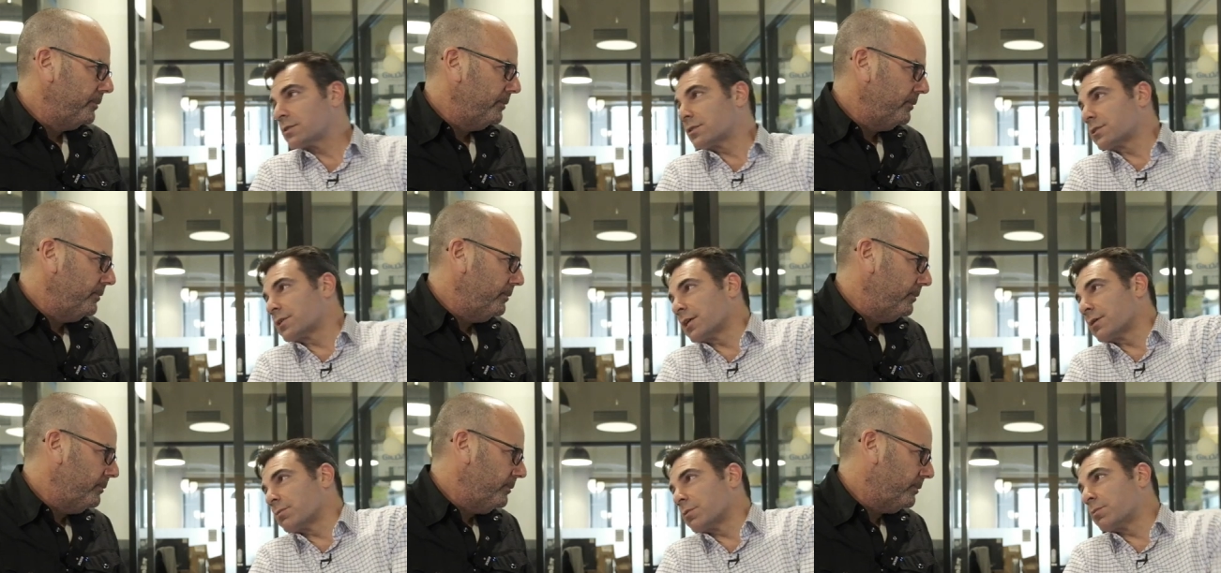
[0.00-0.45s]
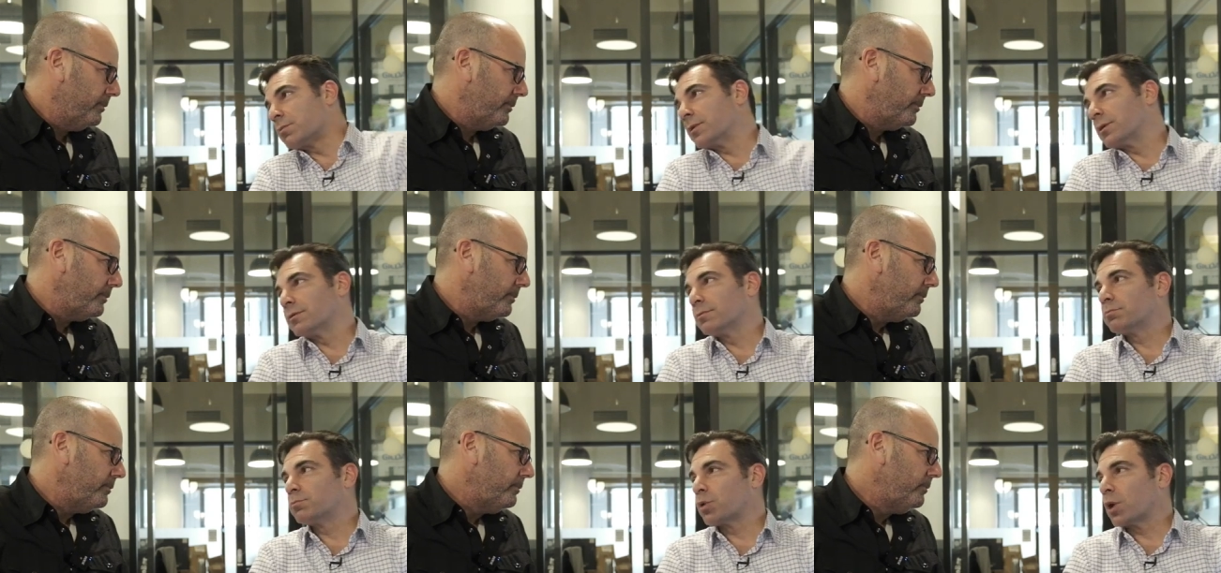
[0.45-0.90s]
Speaker 1: a statement,
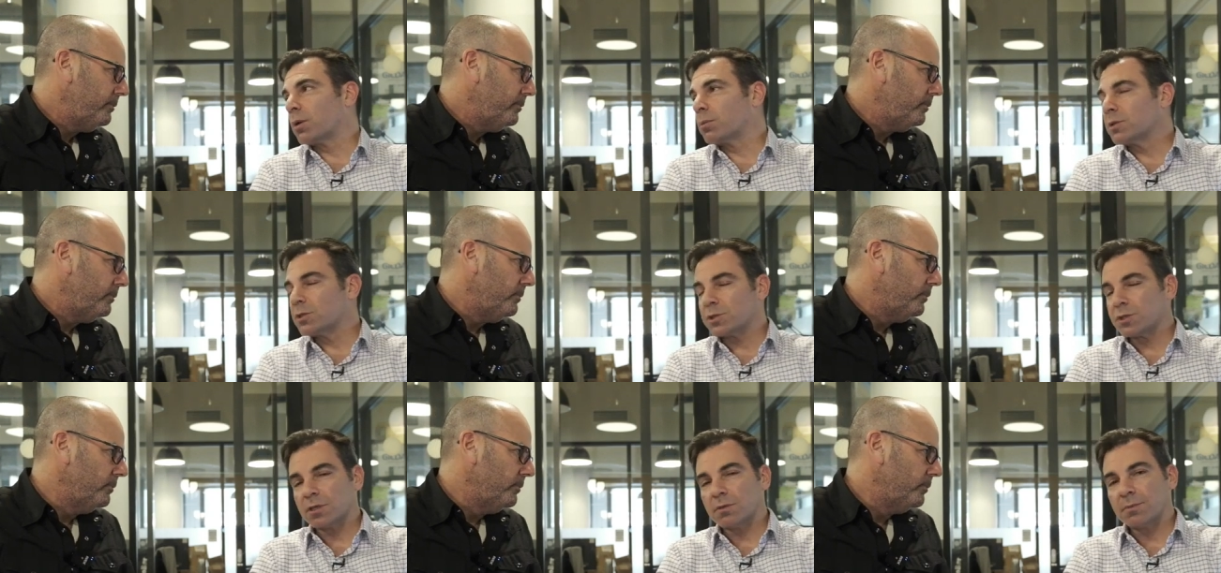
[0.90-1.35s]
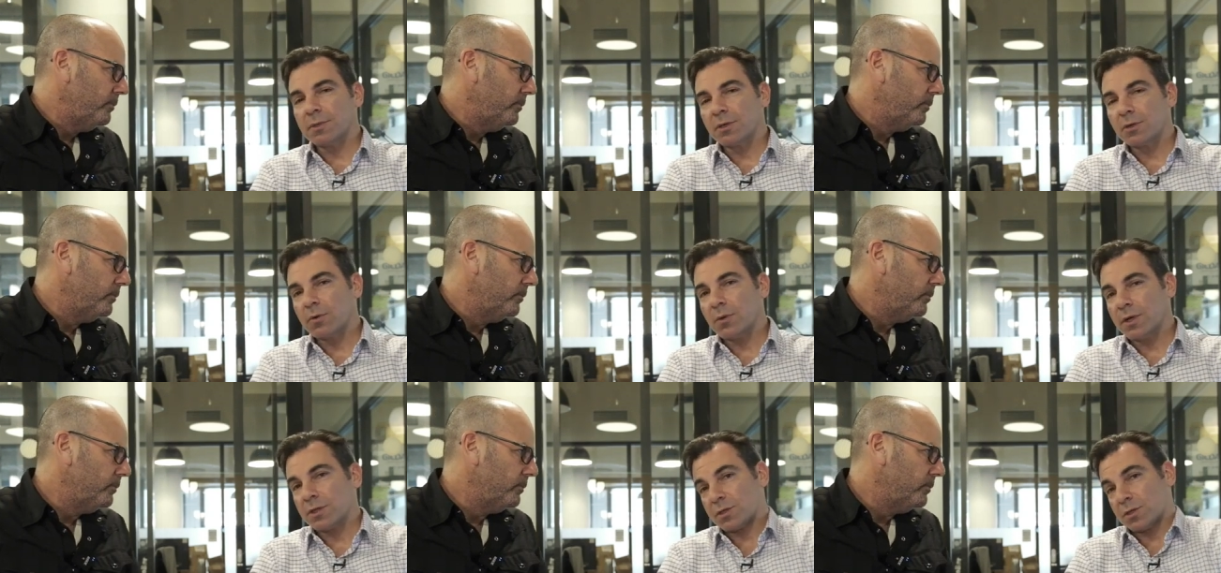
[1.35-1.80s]
but probably should have been
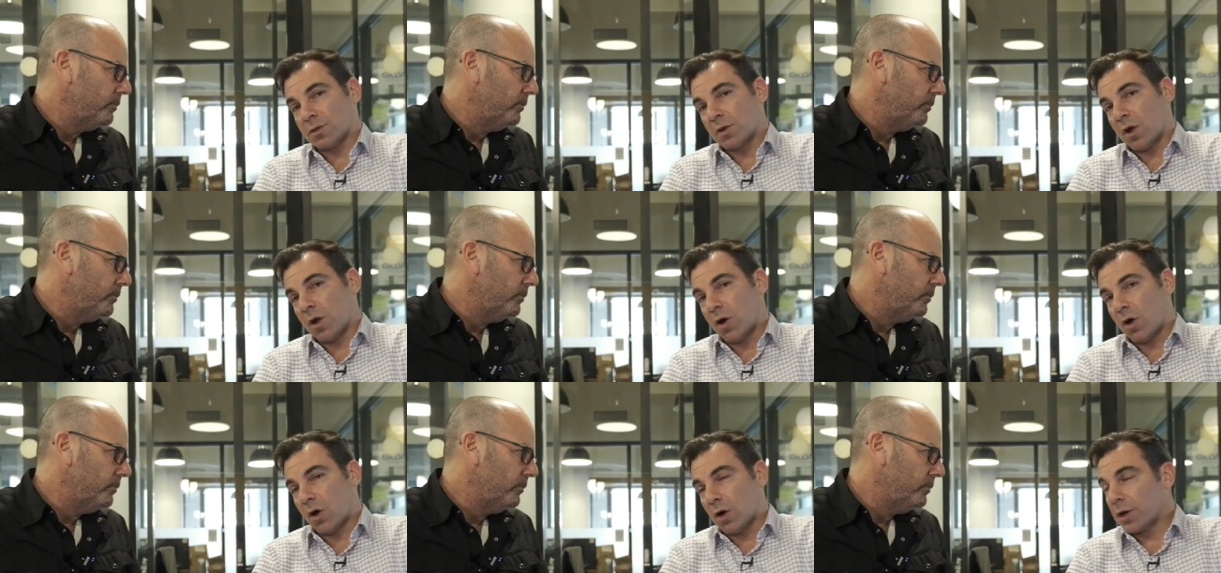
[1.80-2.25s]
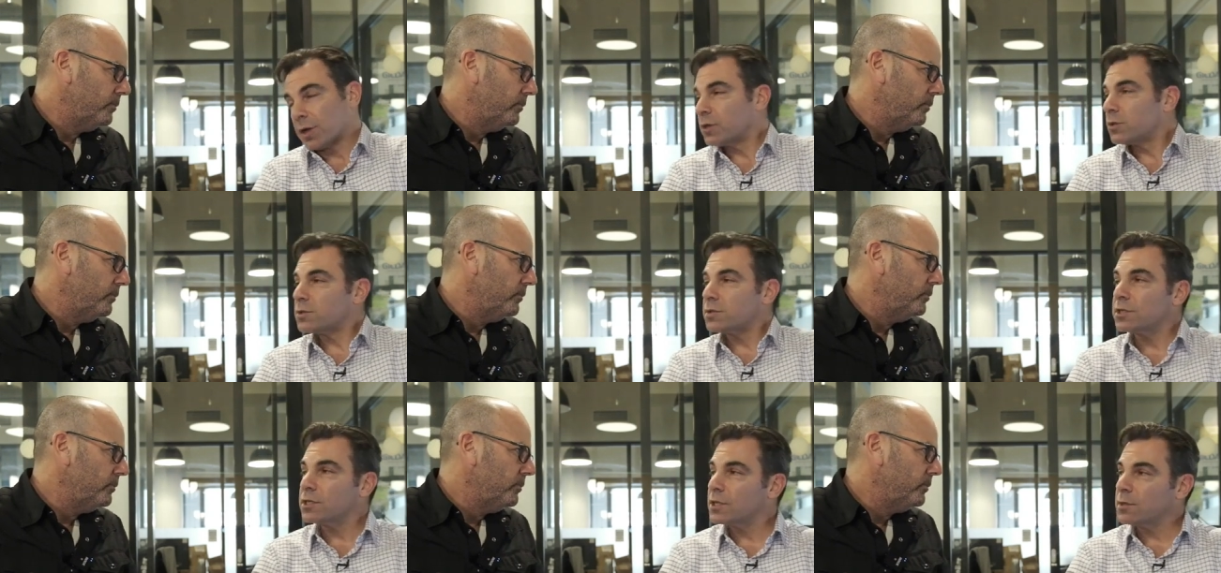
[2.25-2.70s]
a question. Are
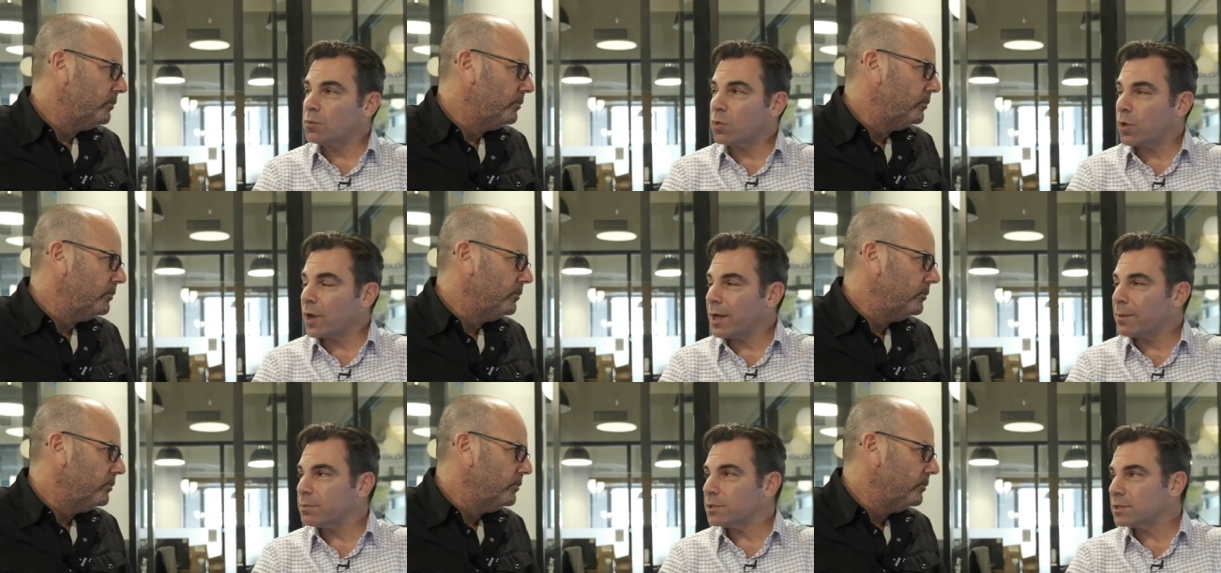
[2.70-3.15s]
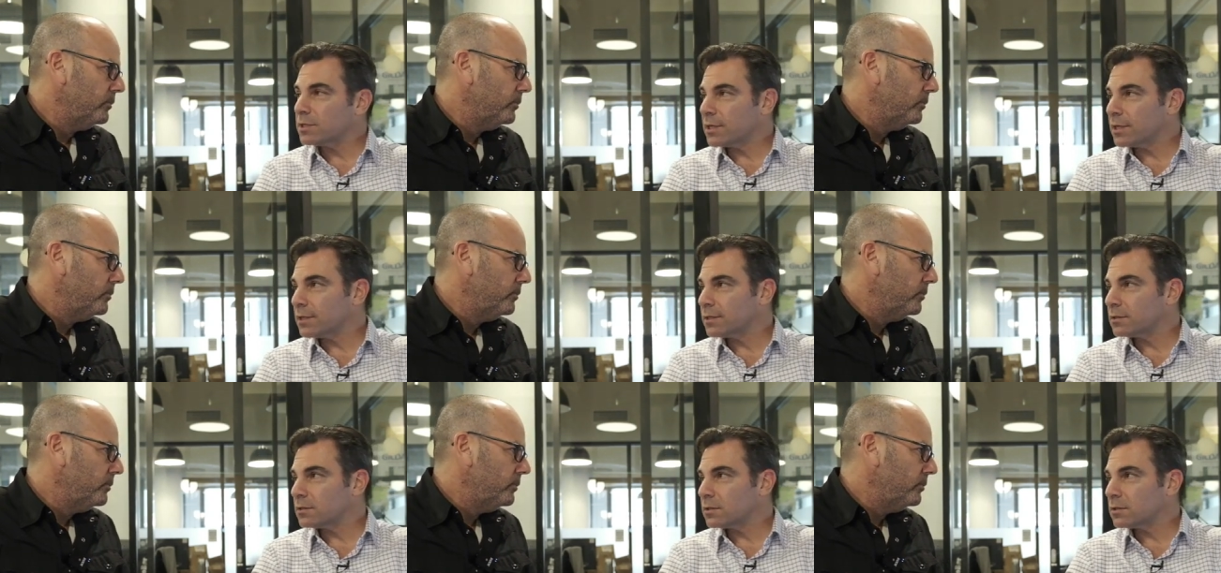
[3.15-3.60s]
you seeing more
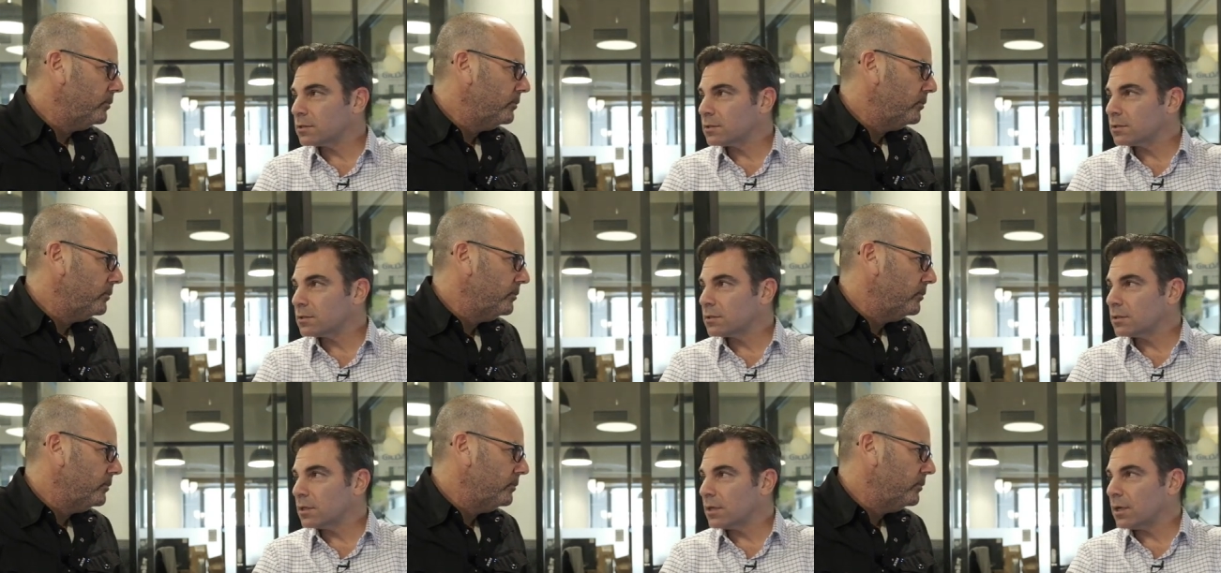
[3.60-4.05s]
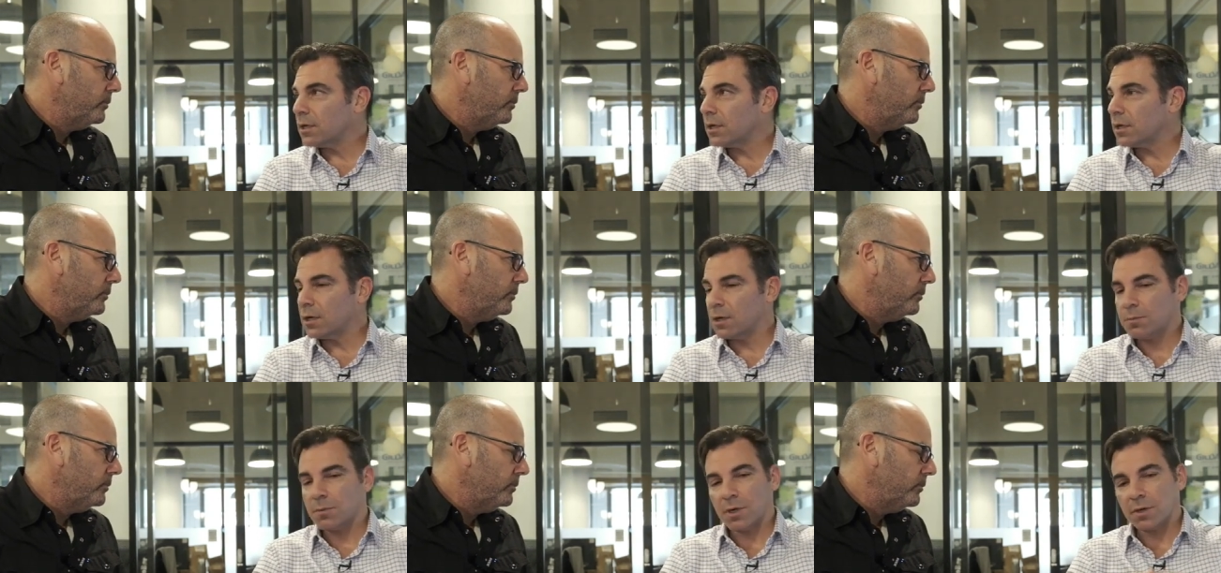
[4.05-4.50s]
appetite
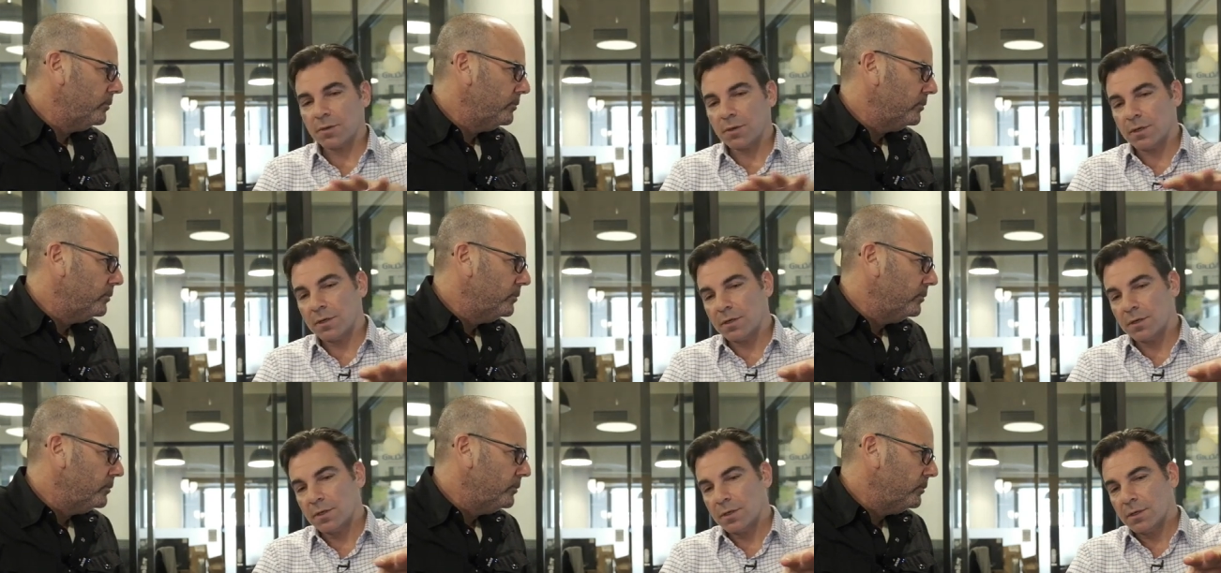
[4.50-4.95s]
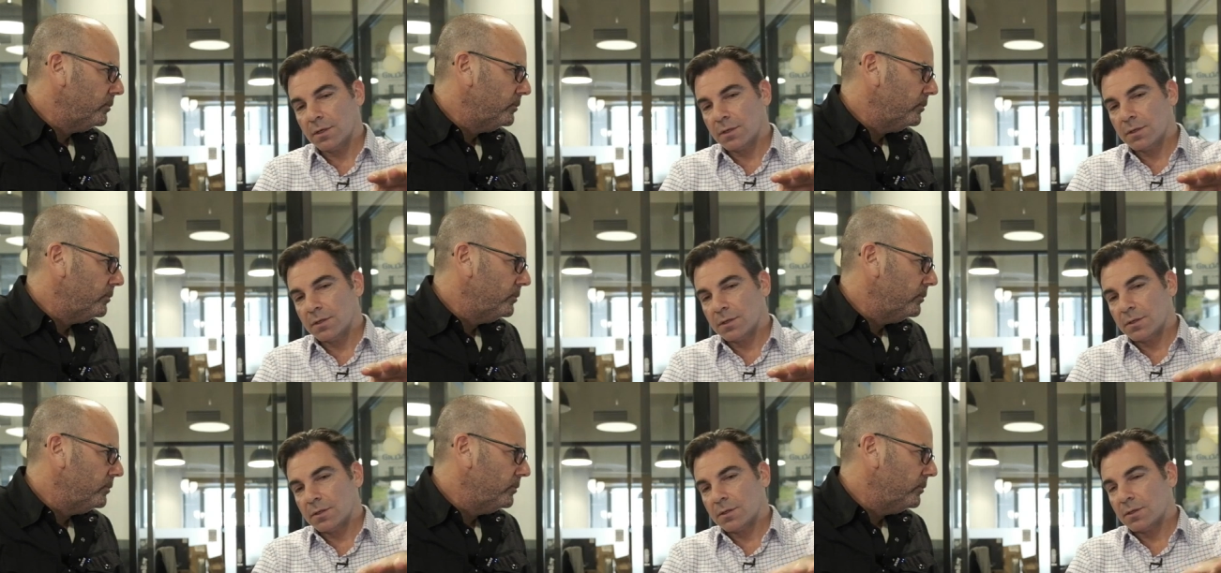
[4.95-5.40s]
uh, among the
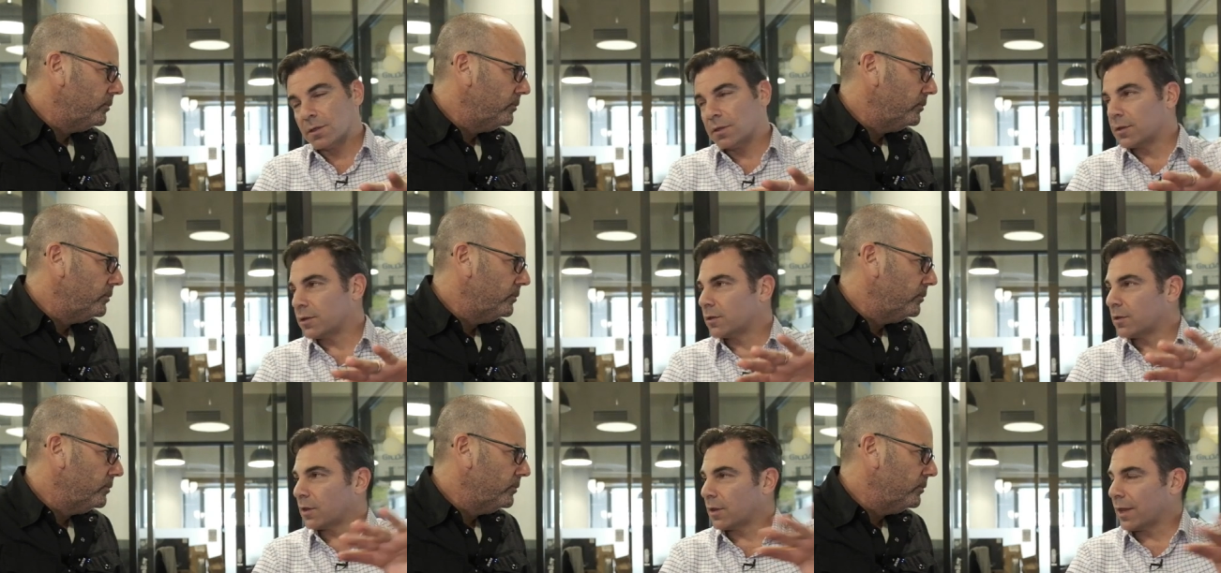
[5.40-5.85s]
the, the